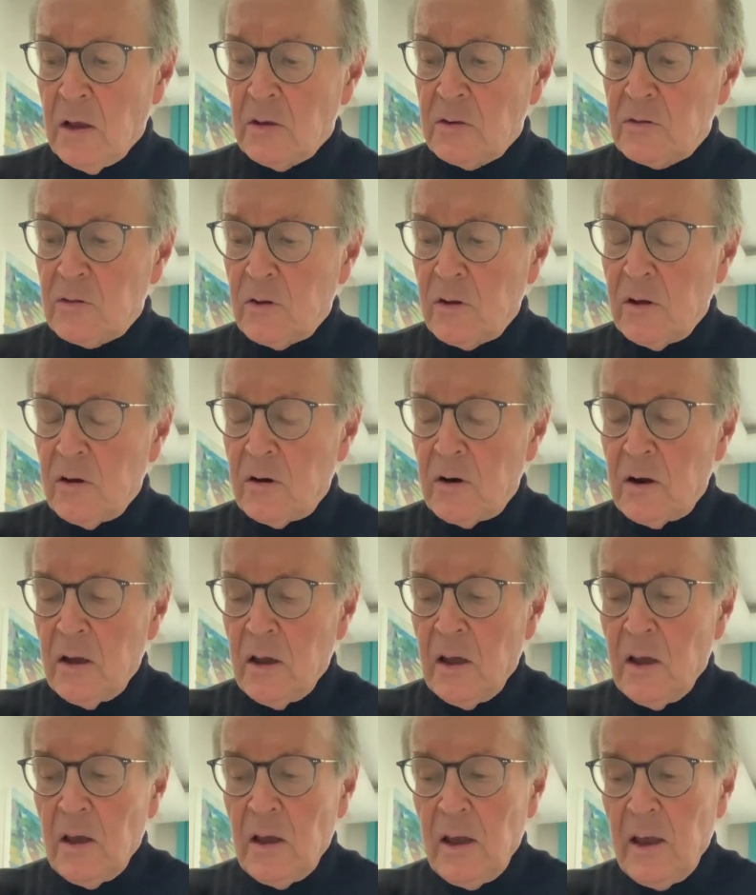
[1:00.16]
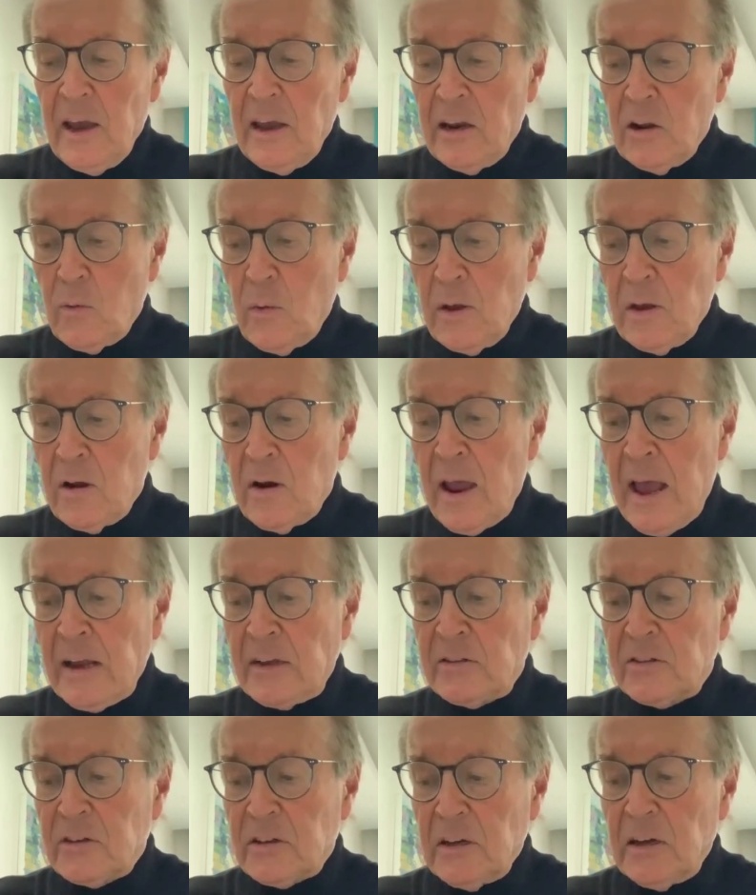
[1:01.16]
So you're, in a way, you're
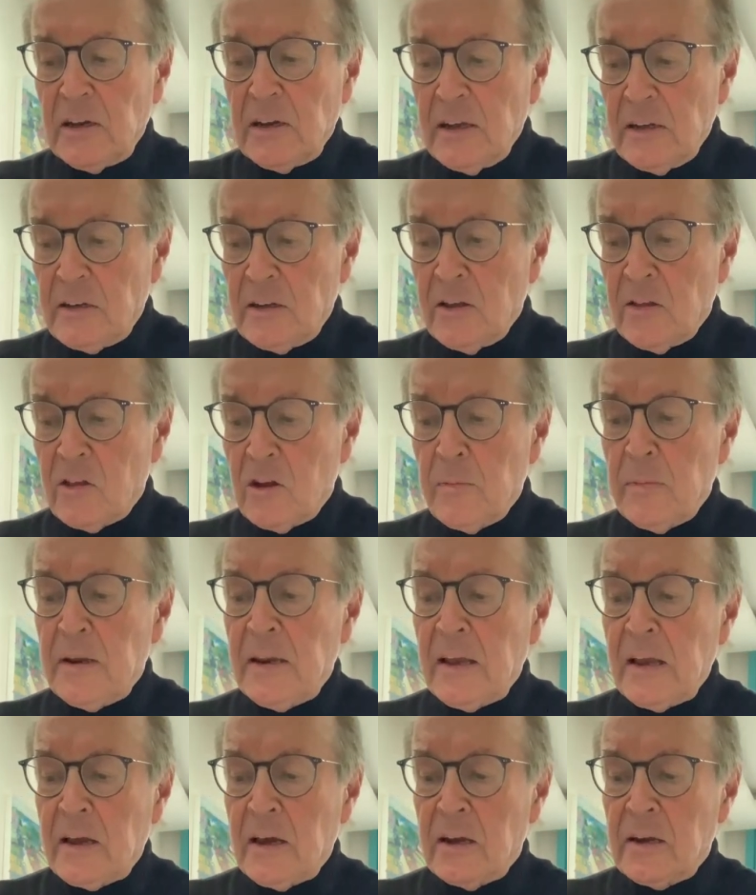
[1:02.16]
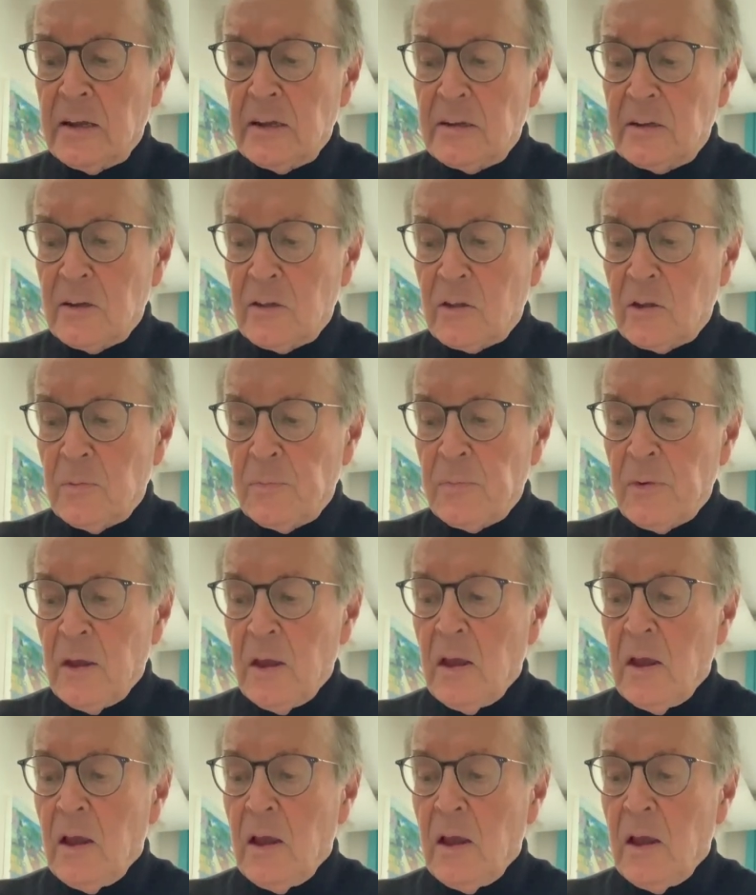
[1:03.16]
excarnating them and incarnating them.